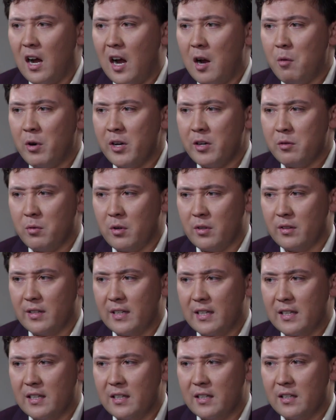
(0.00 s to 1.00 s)
I wonder what
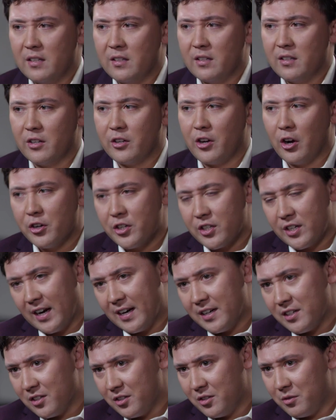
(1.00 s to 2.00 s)
the
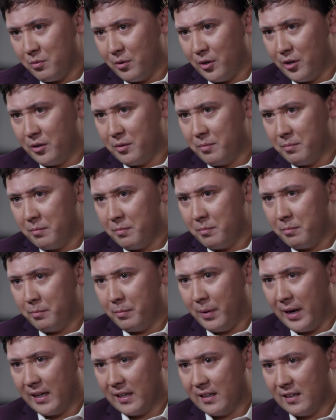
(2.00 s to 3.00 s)
negotiations were
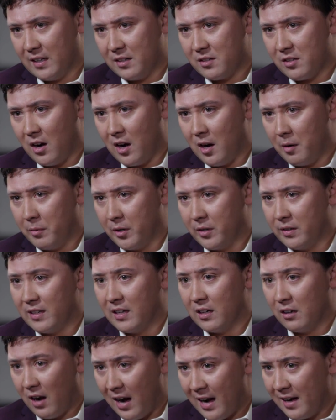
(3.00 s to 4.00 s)
back at that time, the
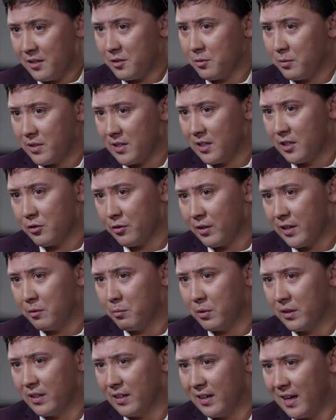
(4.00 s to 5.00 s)
alliance was entering
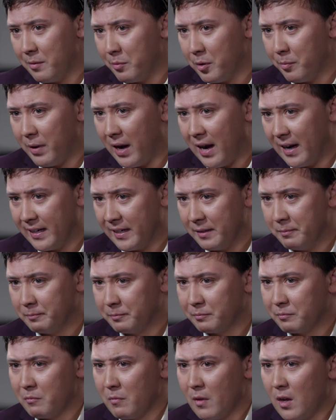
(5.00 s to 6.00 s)
with the Labour Party.
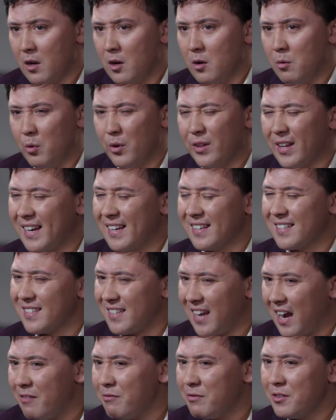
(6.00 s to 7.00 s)
Were they as
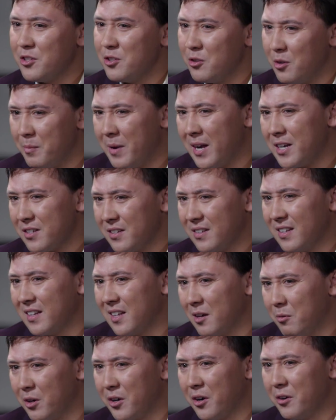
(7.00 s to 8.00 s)
tough as you imagined that
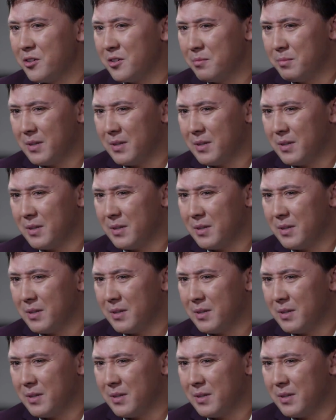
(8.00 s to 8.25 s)
they were going to